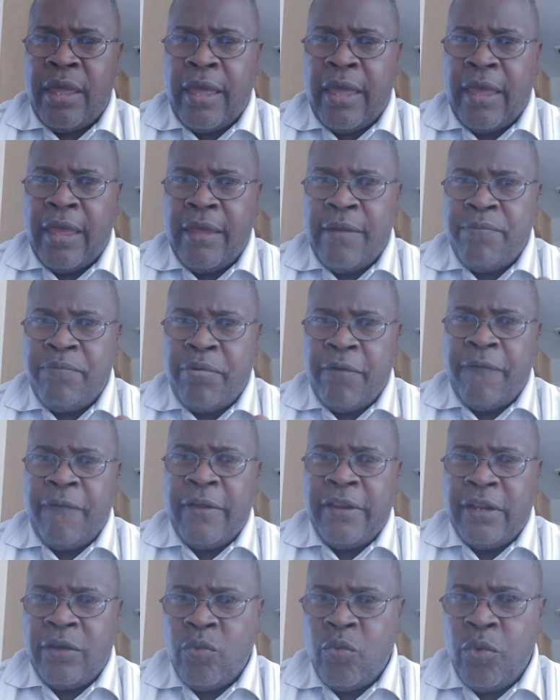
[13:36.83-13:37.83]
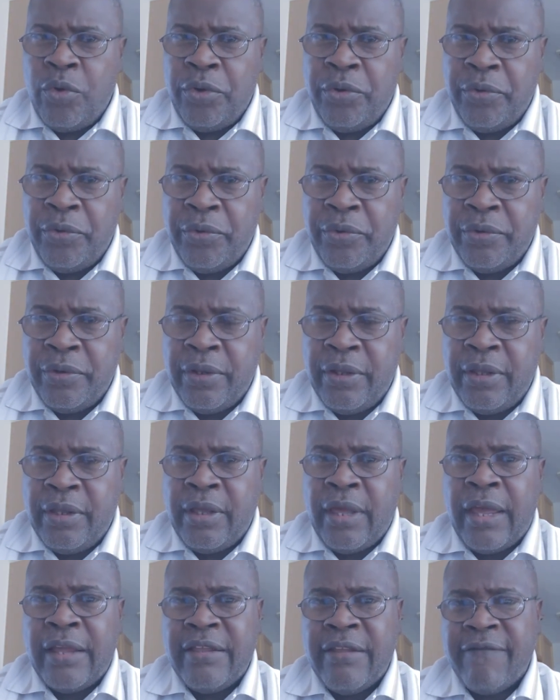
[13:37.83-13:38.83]
a prophetic word,
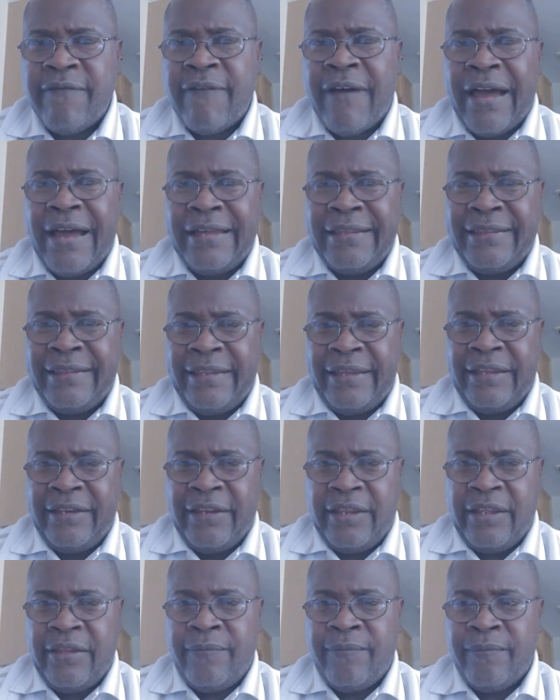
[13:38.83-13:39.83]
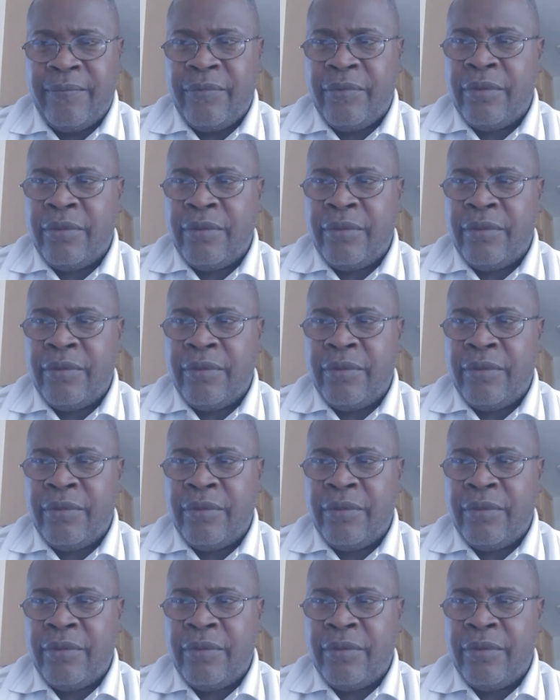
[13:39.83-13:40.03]
a divine leading.